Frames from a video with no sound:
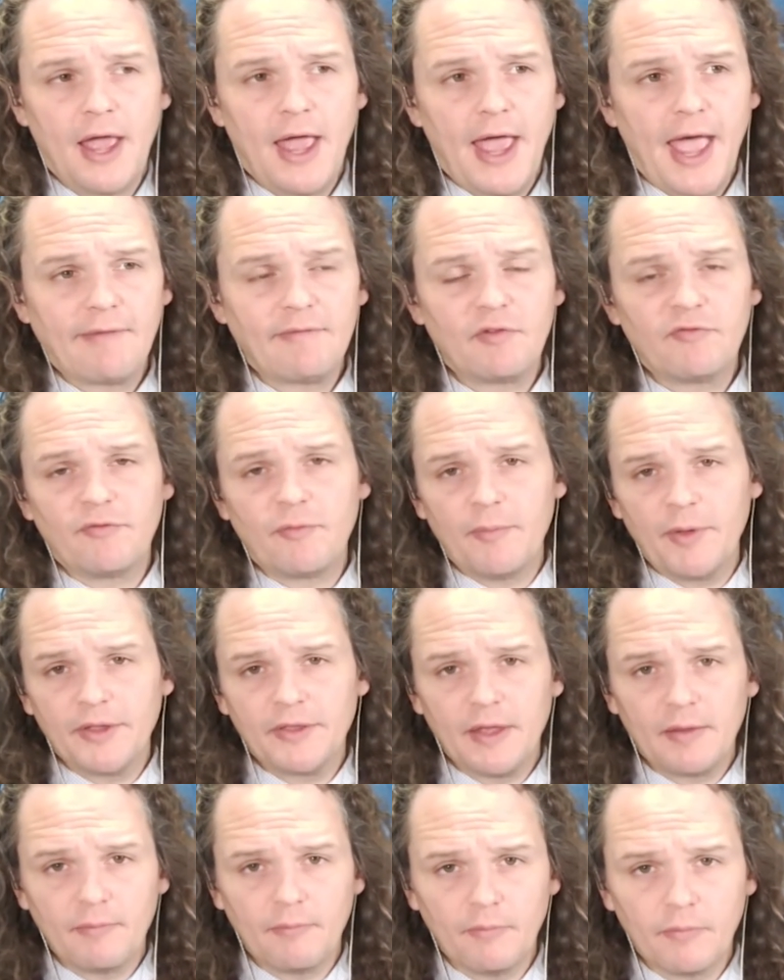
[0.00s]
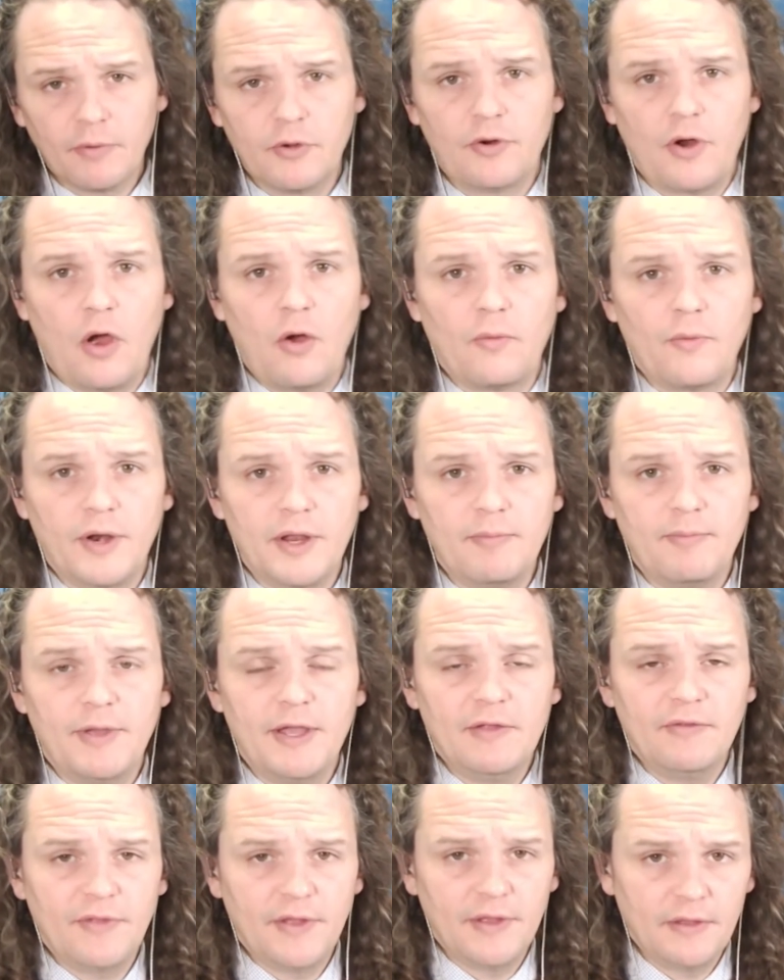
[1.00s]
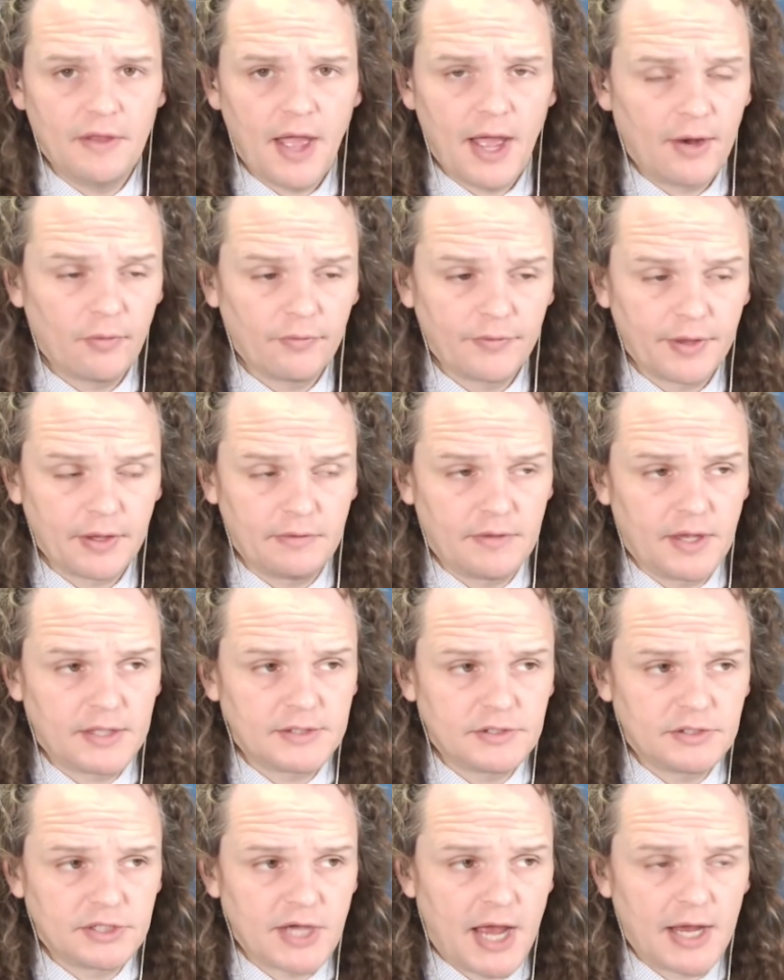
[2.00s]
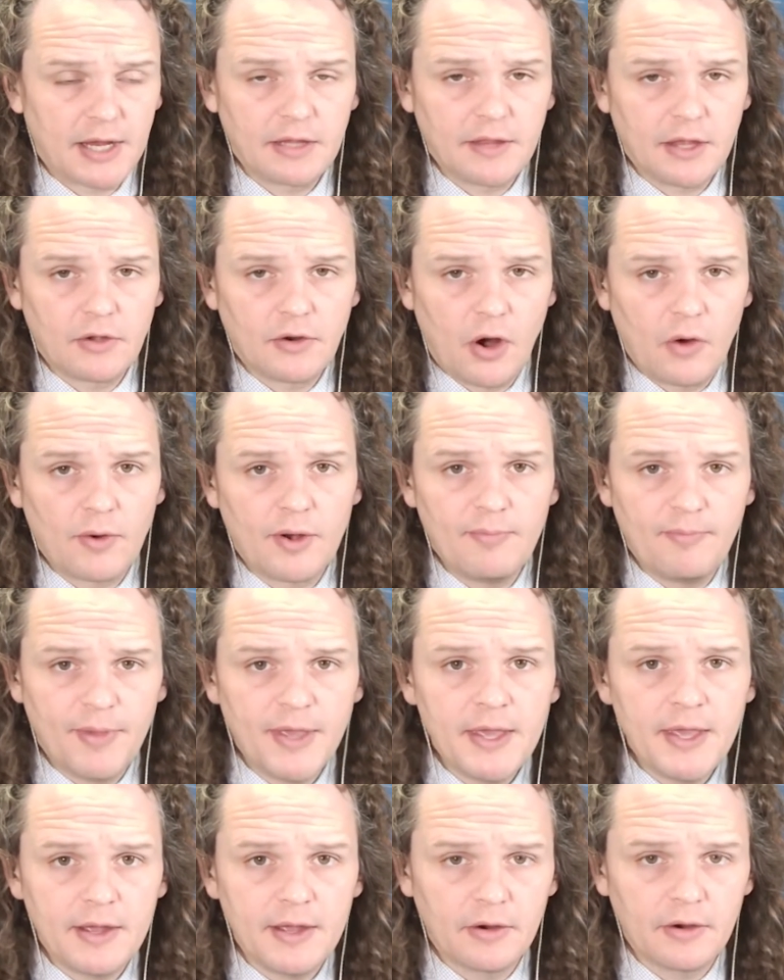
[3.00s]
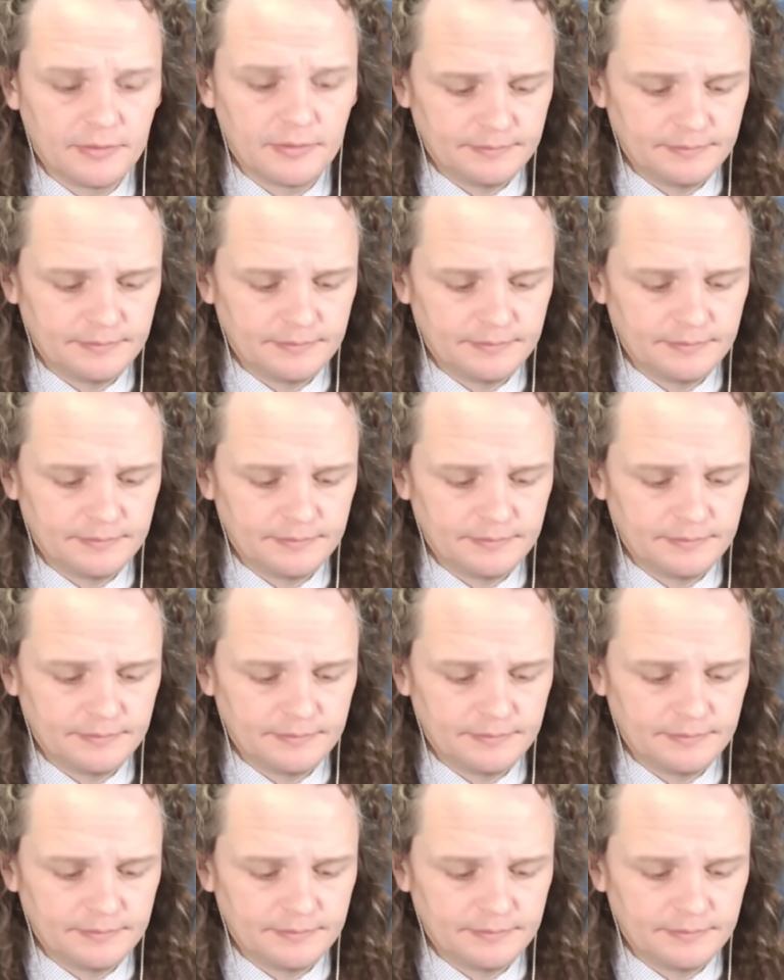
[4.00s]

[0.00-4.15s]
Heaven forbid they could already be. I don't think that's shocking. They could already be here.